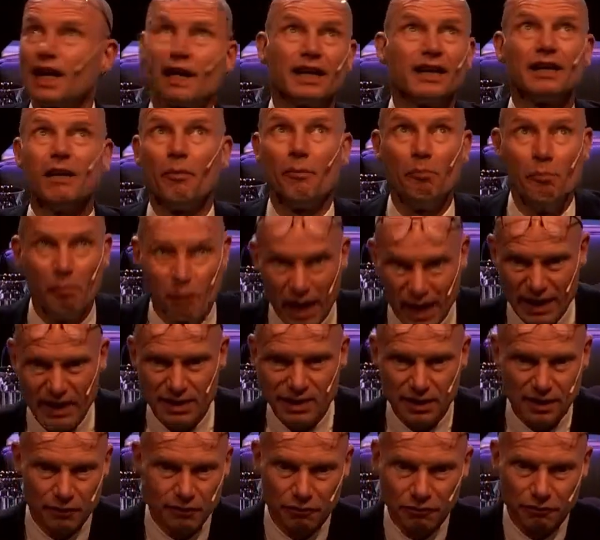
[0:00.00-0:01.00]

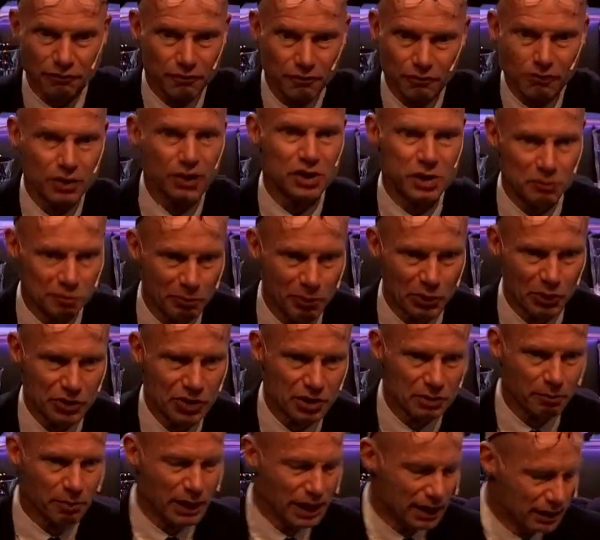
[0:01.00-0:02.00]
responsibility. So we
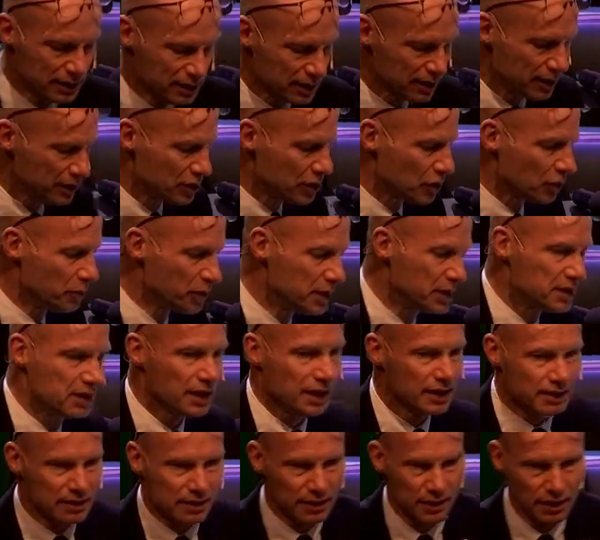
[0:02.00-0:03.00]
said,
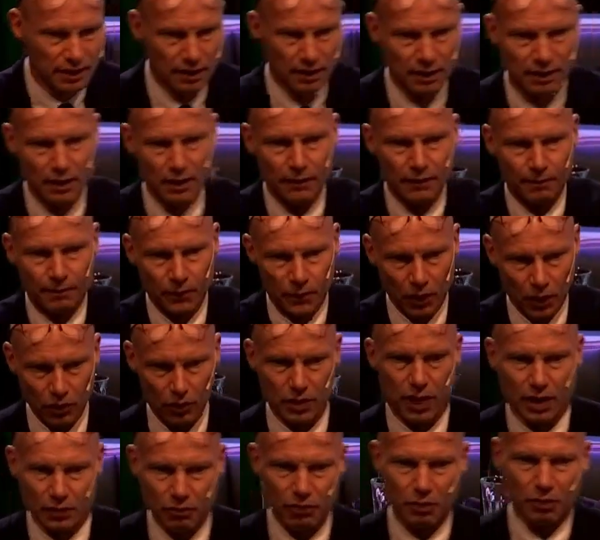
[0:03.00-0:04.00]
okay, we will try.
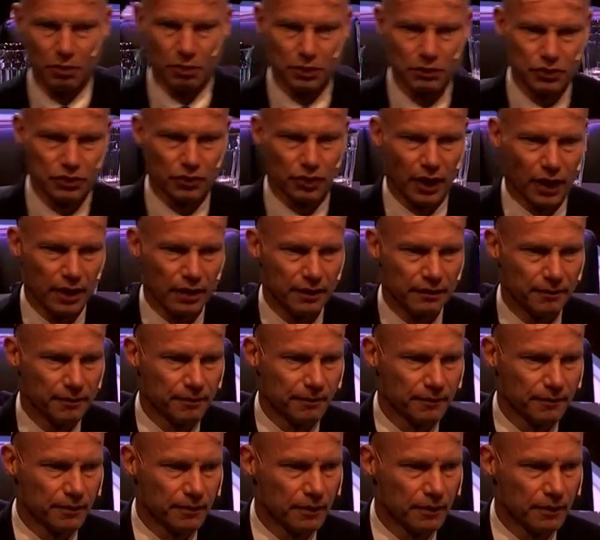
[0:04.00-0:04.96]
And Tajikistan